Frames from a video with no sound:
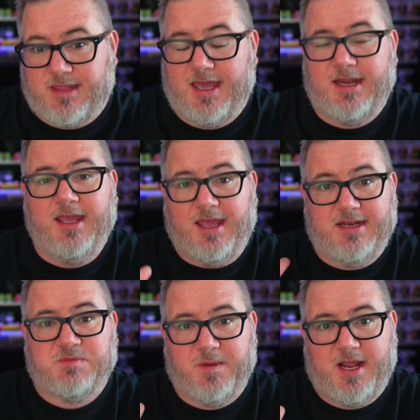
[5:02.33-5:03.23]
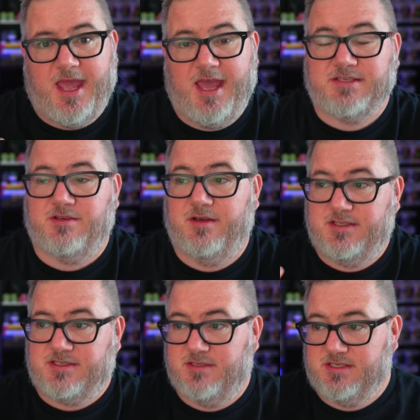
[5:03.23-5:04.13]
that, and it's been a hassle,
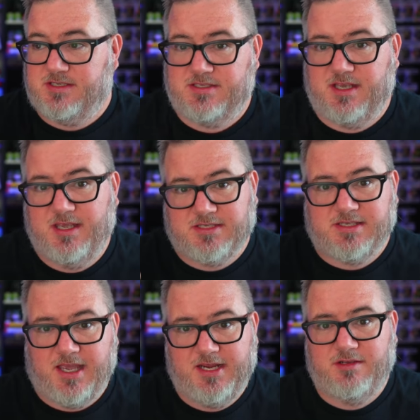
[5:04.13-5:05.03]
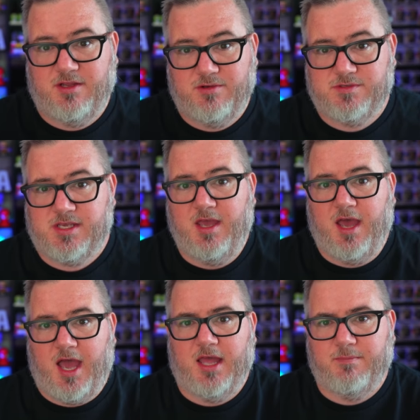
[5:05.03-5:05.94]
and so this is exciting news.
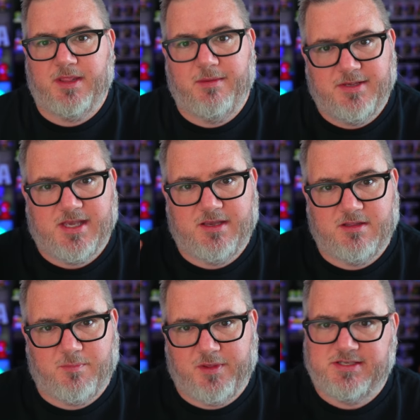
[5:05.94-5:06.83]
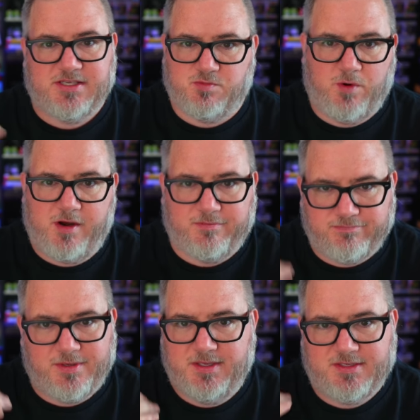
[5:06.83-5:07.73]
But let me tell you the places
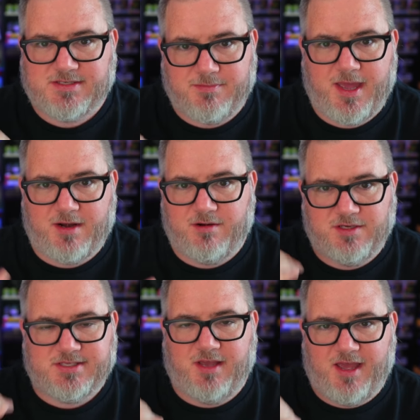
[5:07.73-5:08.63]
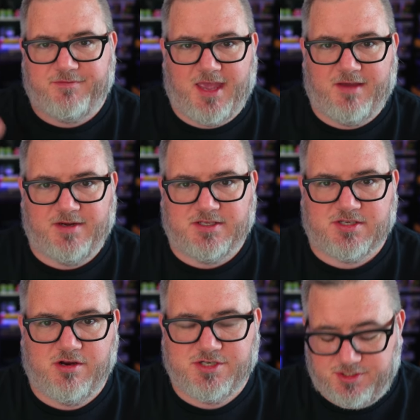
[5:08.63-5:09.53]
where it doesn't matter. You still have to have an
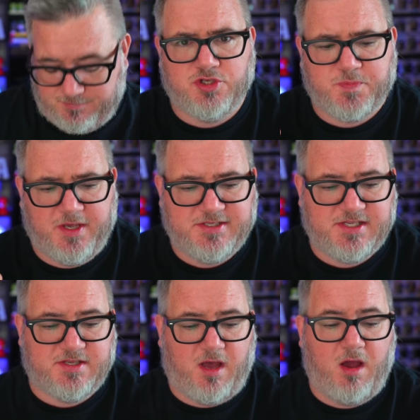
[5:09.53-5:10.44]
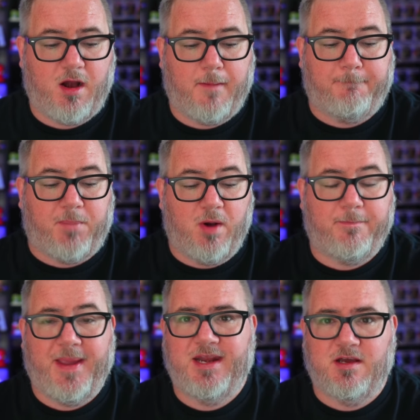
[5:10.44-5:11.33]
excursion. Those places are
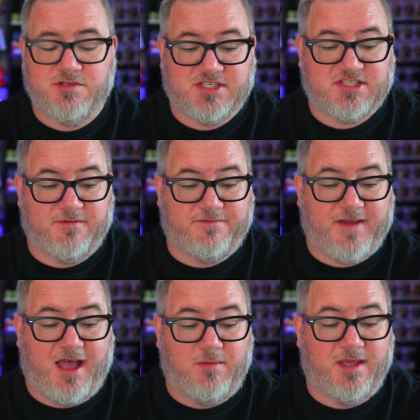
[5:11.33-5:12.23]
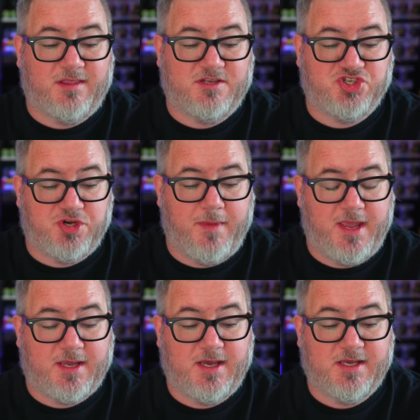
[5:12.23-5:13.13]
Barbados, Falmouth,
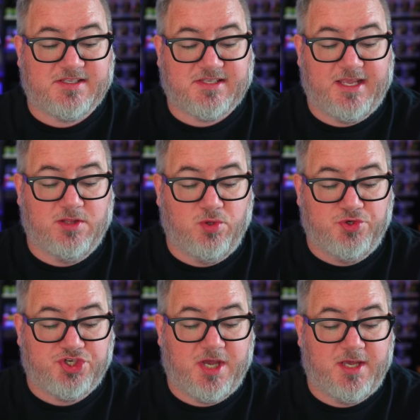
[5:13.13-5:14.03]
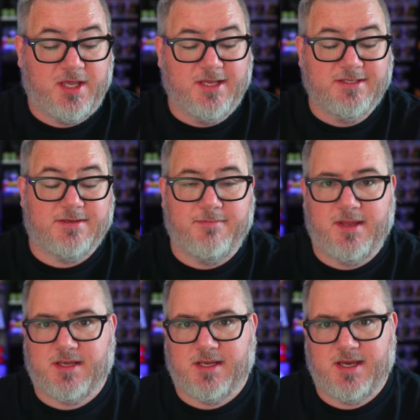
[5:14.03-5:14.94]
Jamaica, St. Lucia,
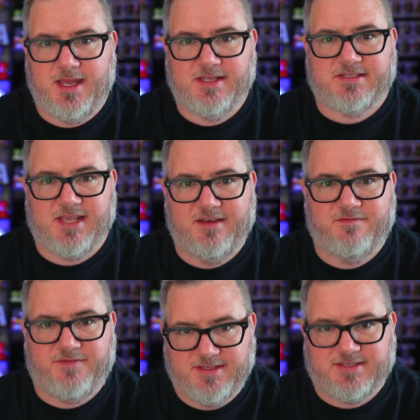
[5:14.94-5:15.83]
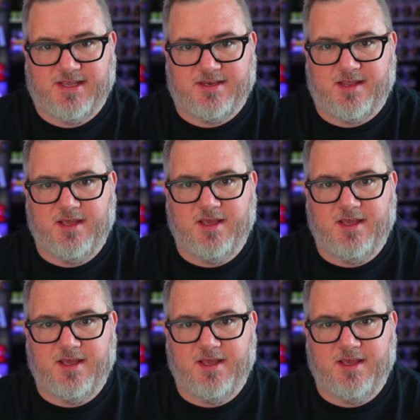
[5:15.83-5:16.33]
Dominica, and St. Vincent.